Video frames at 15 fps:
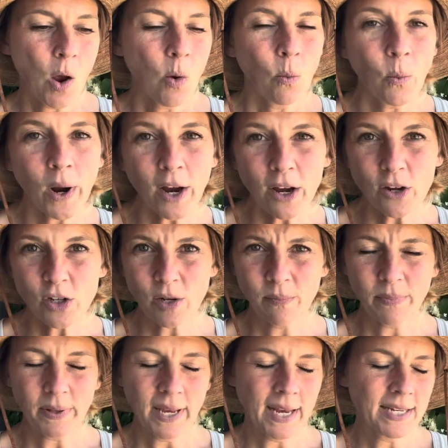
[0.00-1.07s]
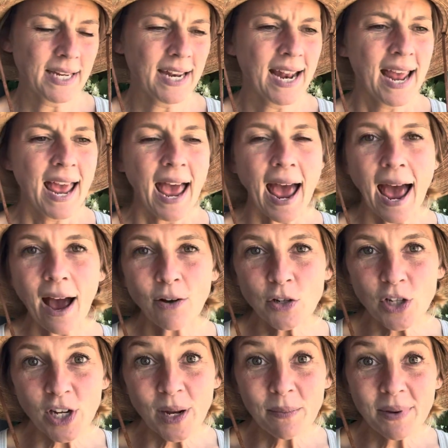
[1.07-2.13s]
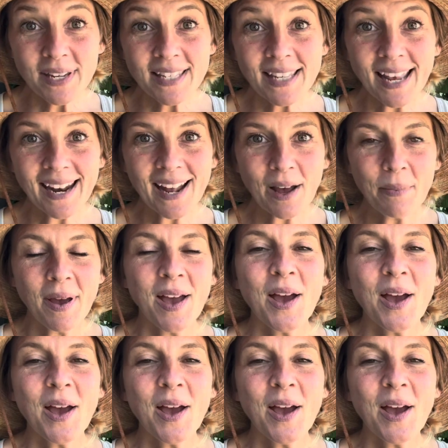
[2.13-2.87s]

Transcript: where you should plant it, how should it be set up,